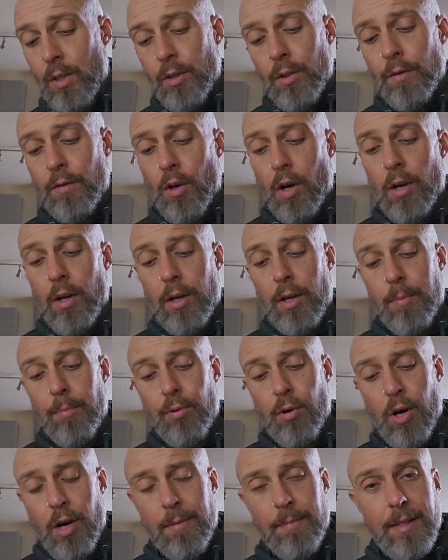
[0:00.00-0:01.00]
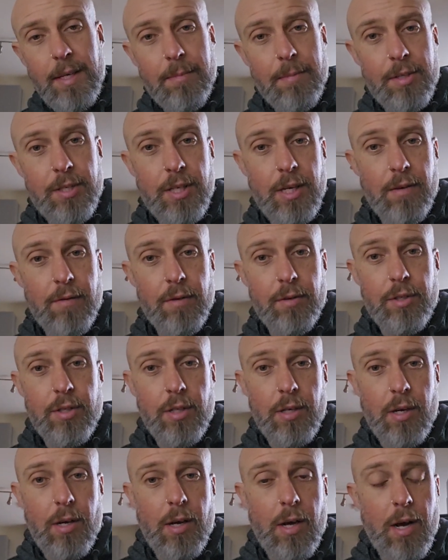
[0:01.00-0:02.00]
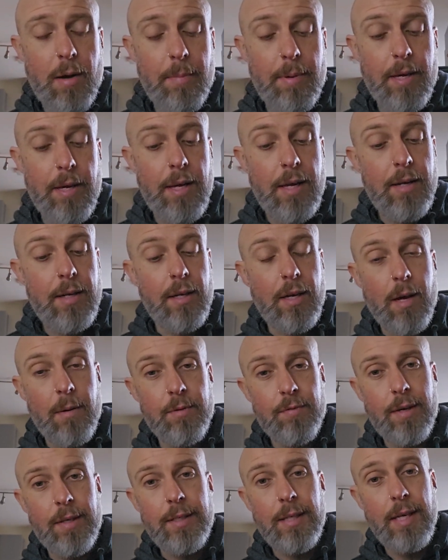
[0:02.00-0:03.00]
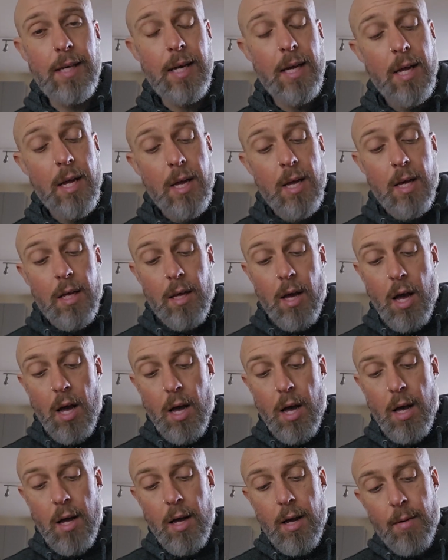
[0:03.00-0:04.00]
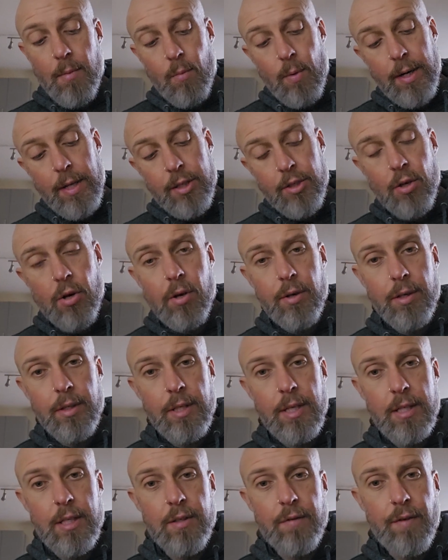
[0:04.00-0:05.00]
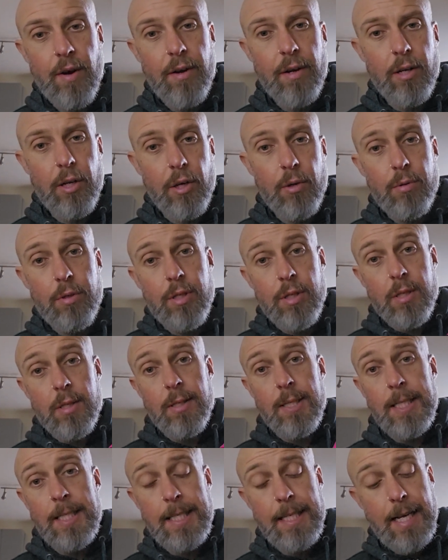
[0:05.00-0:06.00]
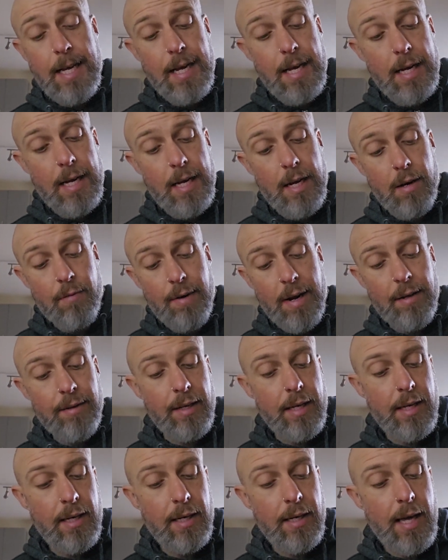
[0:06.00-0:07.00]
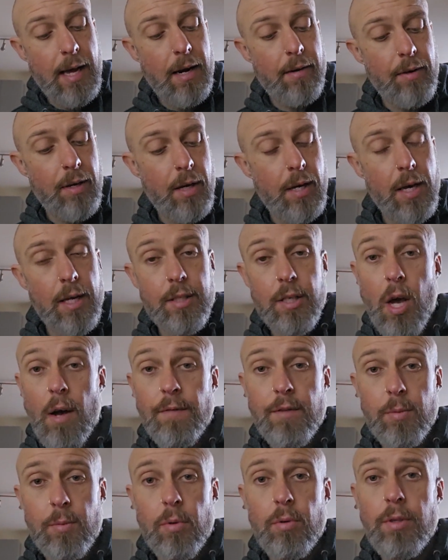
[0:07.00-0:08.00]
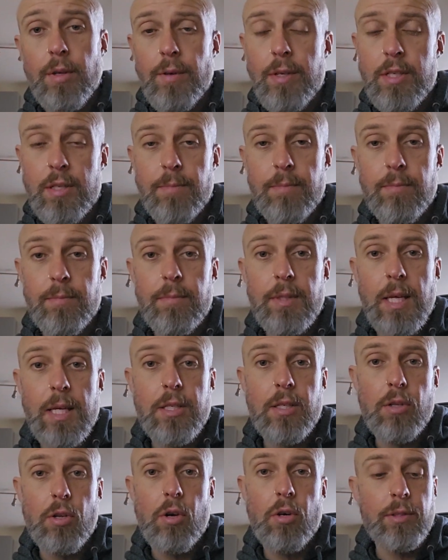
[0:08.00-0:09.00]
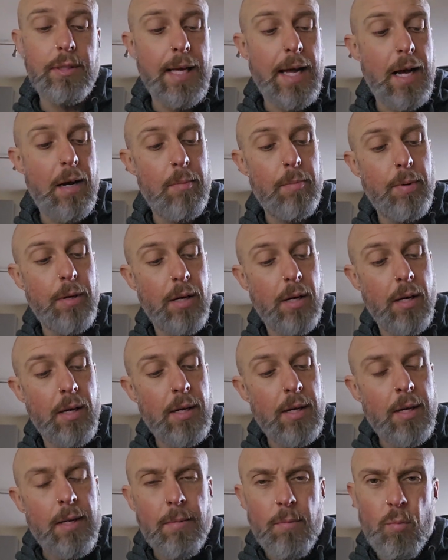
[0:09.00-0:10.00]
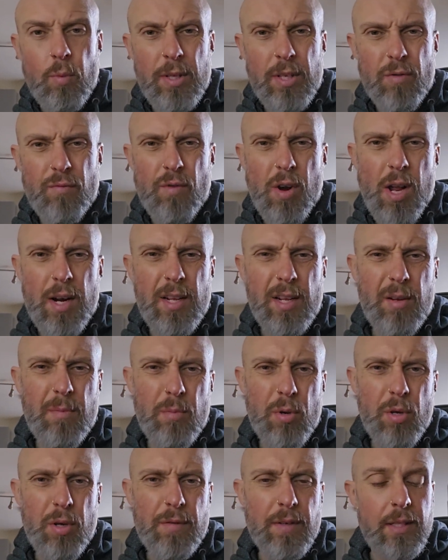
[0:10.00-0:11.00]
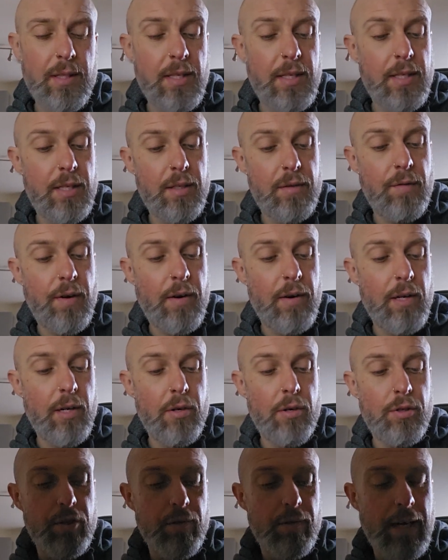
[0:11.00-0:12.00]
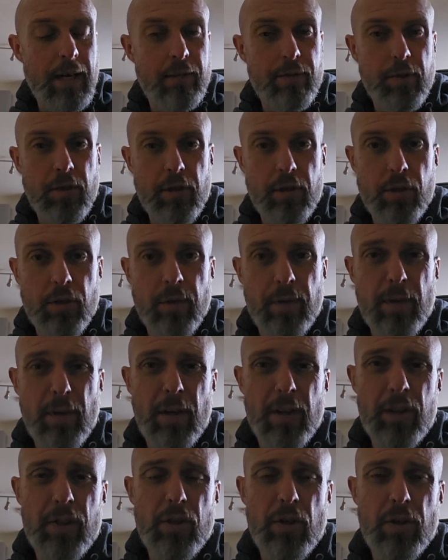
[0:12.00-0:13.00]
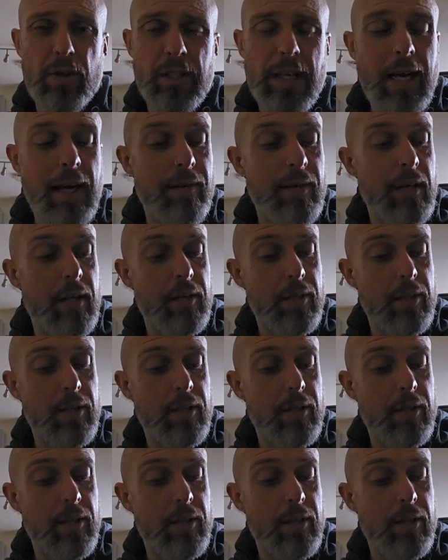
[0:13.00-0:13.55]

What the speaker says: You've got like a prime knit material to up here, and it comes around here. When it's on, this is very loose around the heel area. It's comfortable. There is some decent lockdown, but when you're running and moving, this is very loose around your sort of like socked area.